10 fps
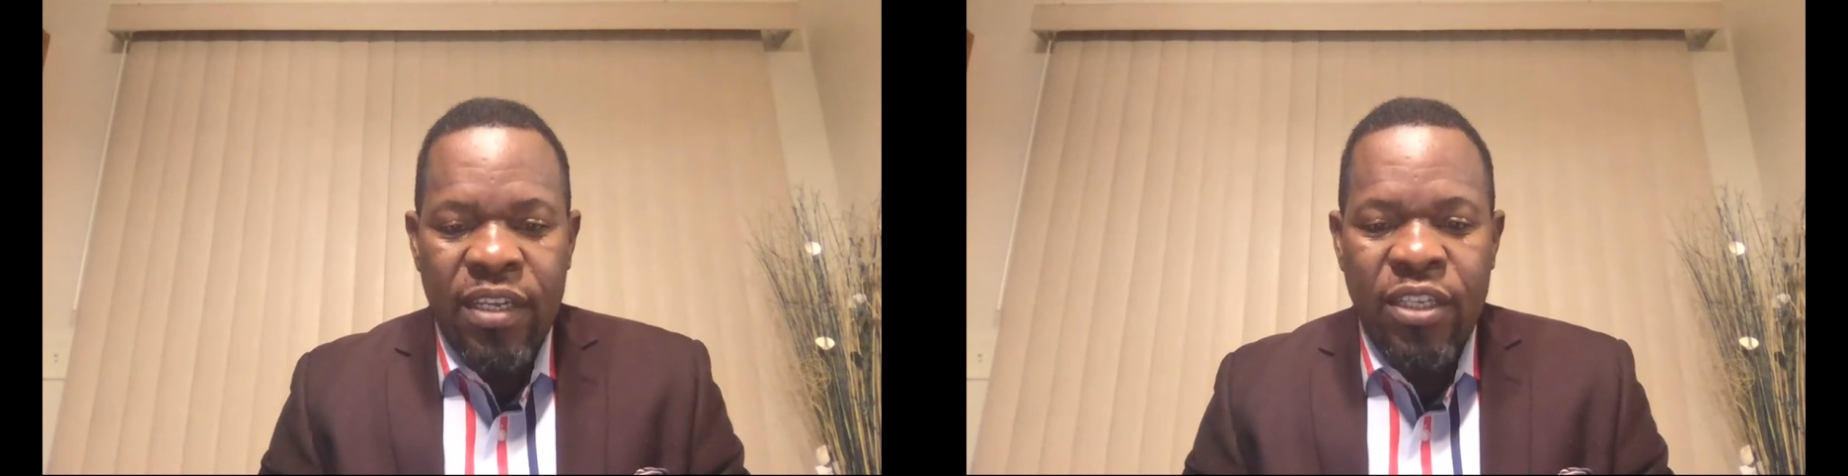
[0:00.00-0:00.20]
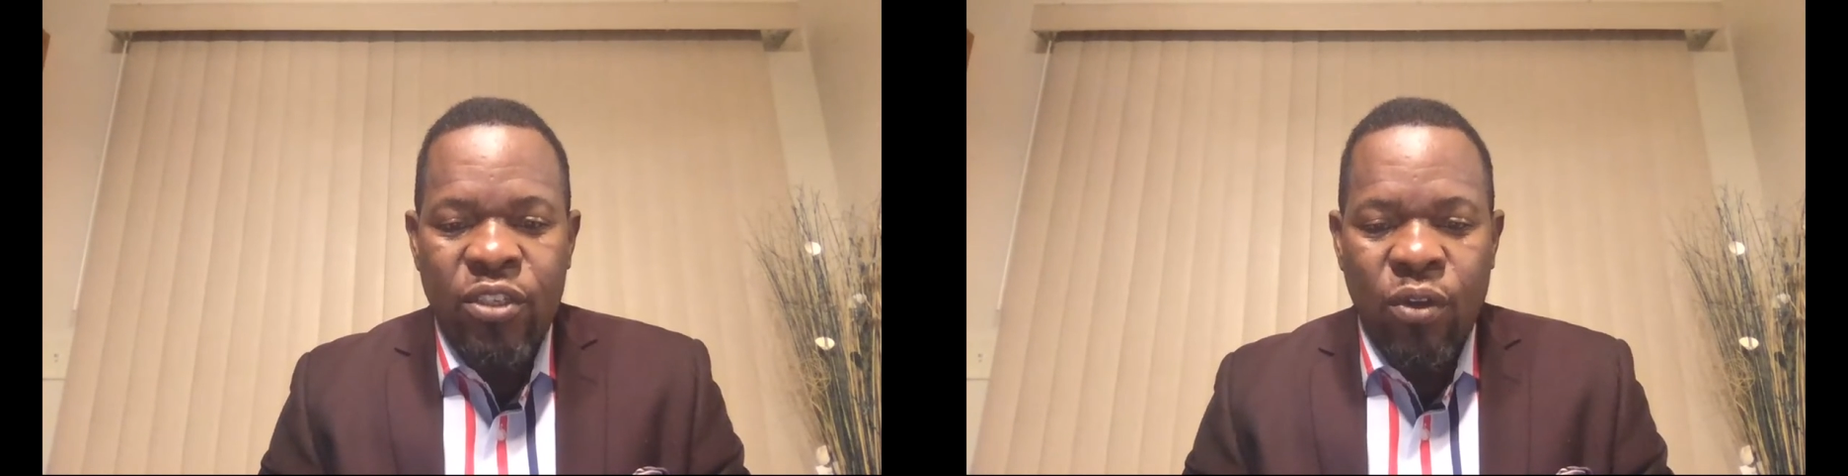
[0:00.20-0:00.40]

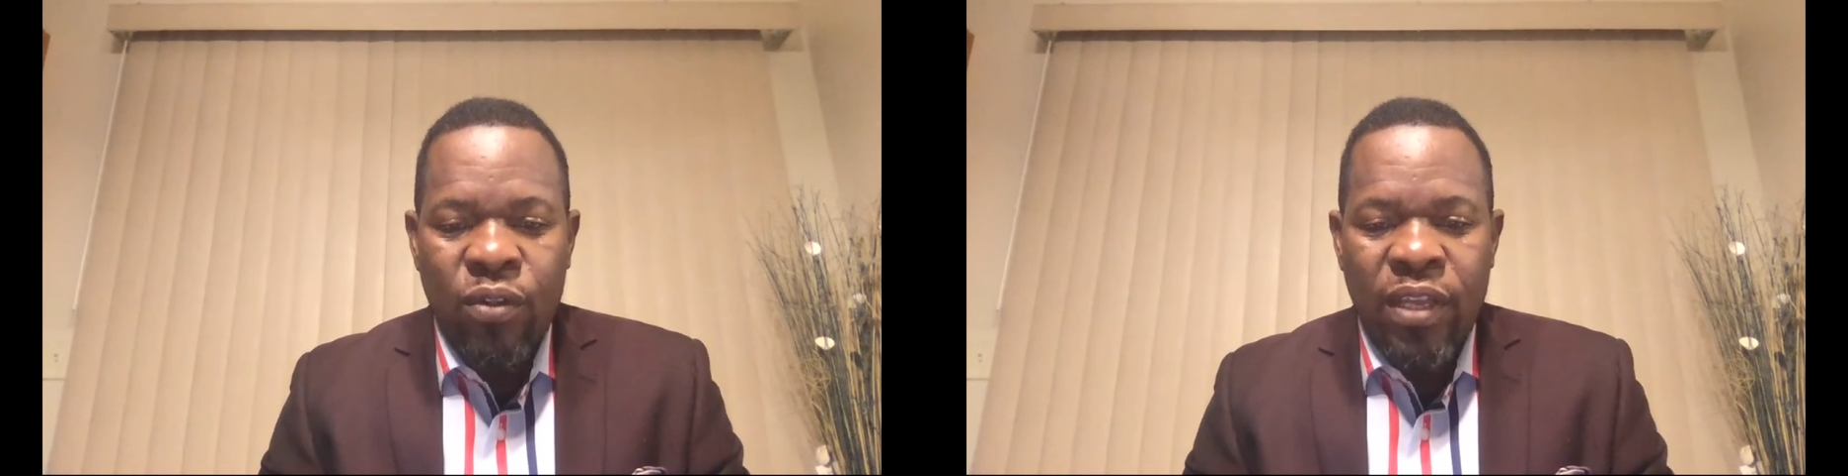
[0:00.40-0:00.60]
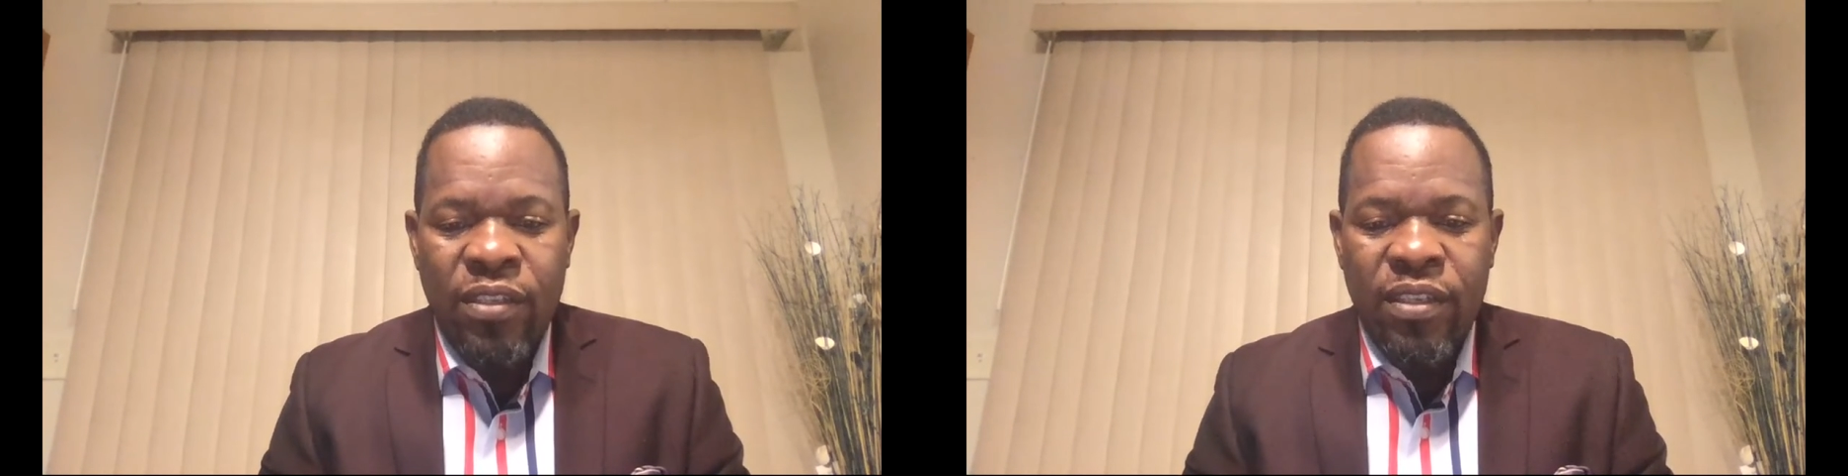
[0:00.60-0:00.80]
each
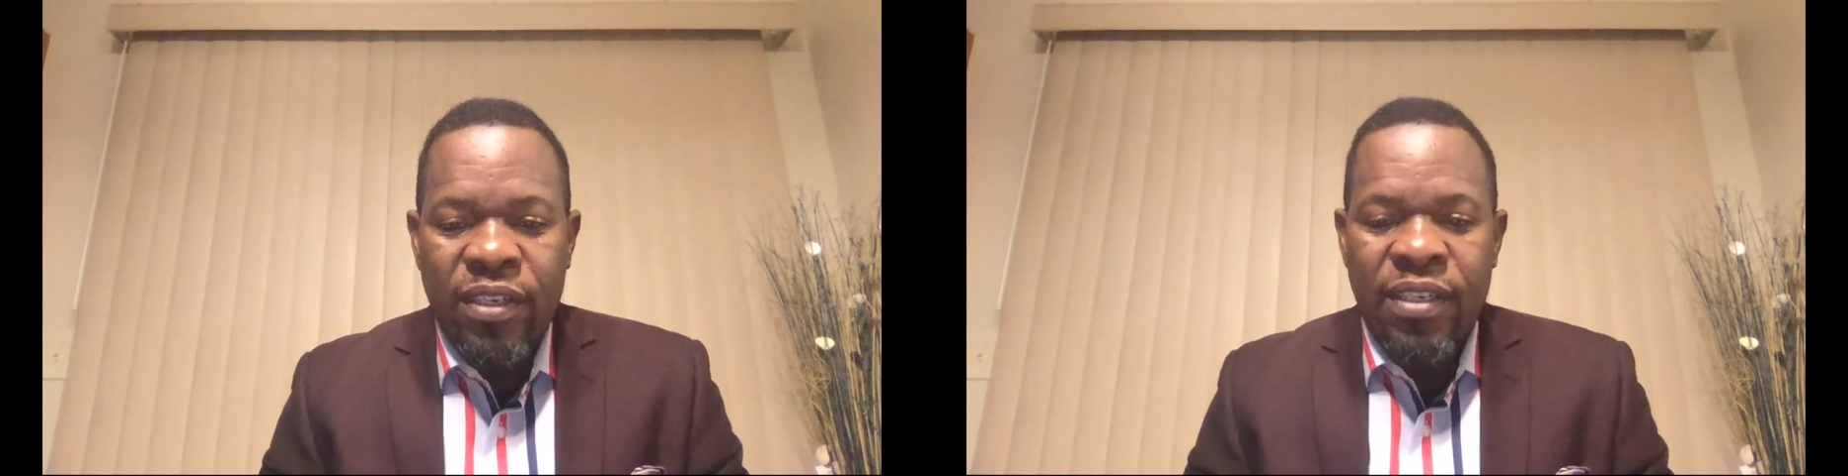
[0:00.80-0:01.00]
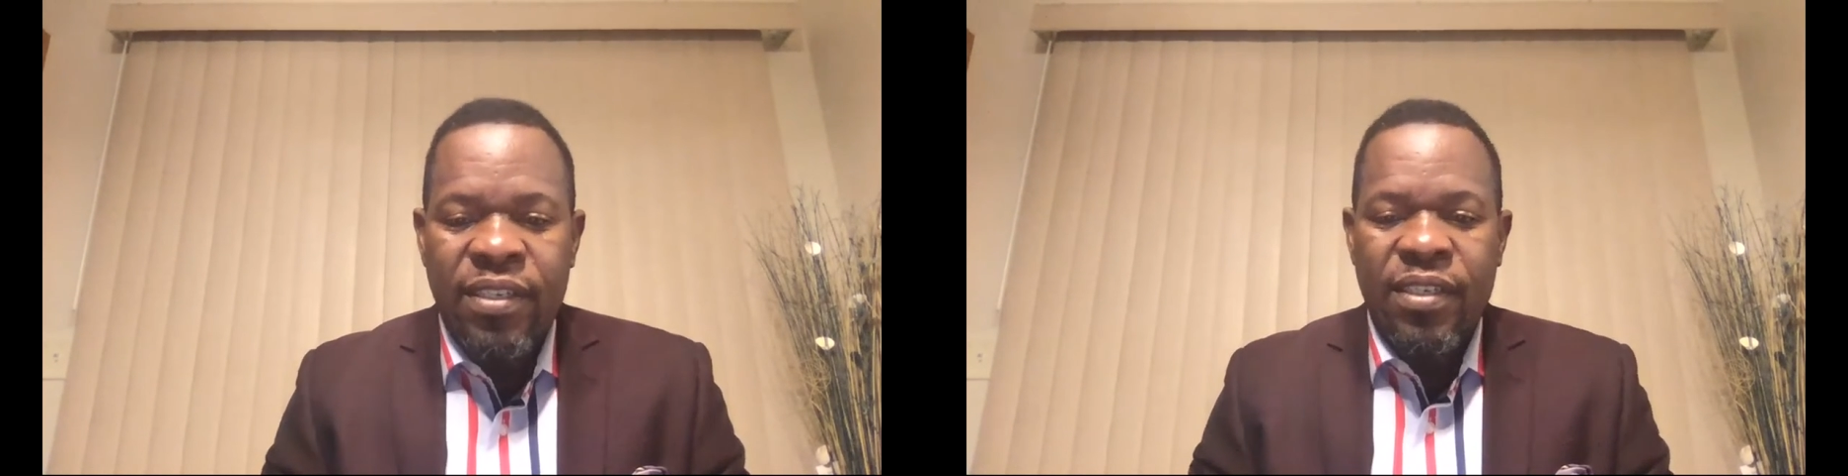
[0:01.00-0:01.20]
other's
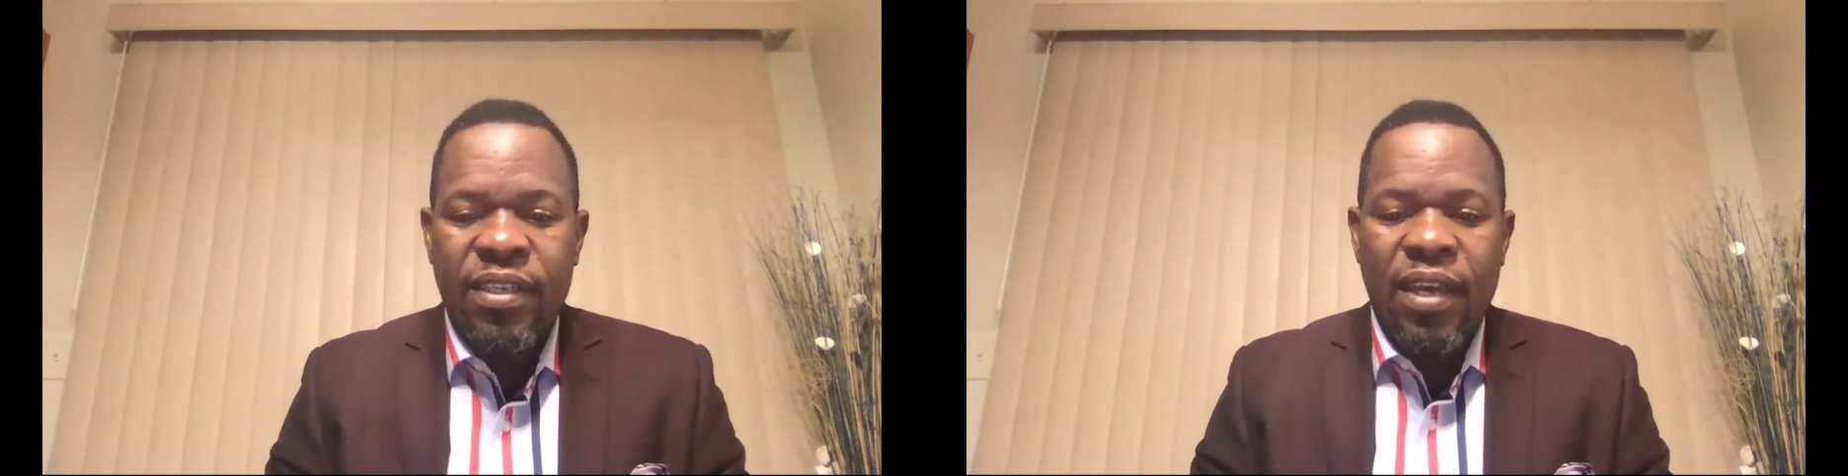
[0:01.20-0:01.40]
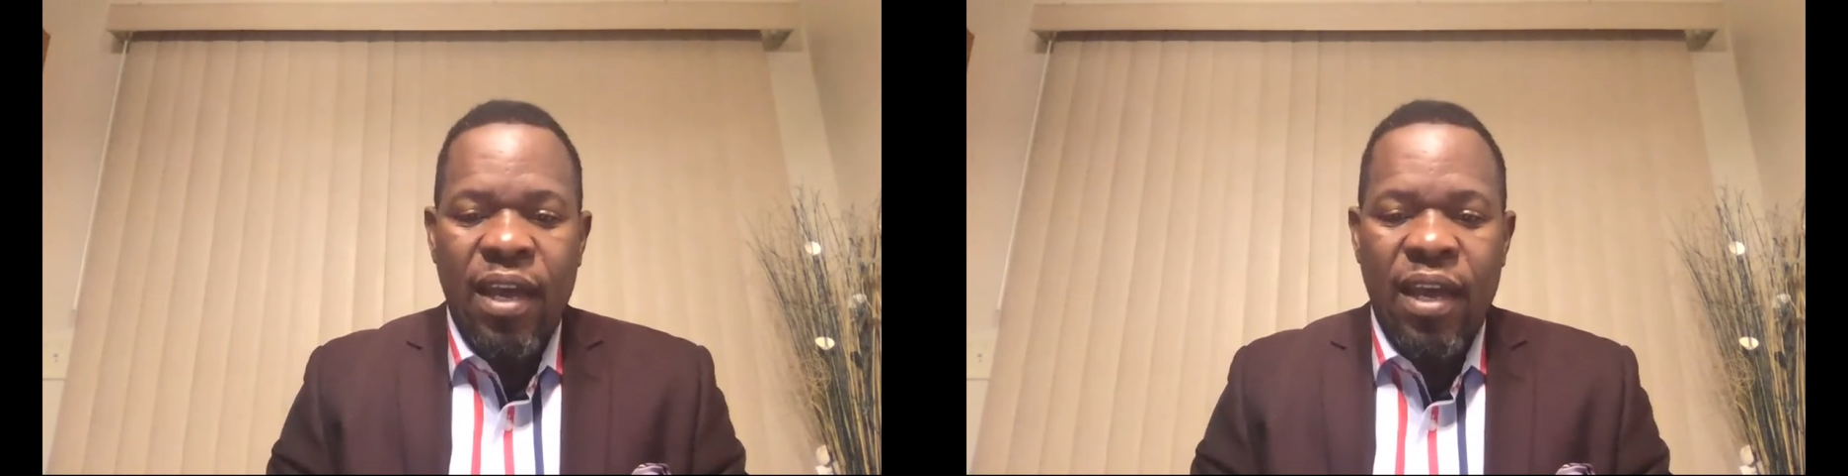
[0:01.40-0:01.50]
needs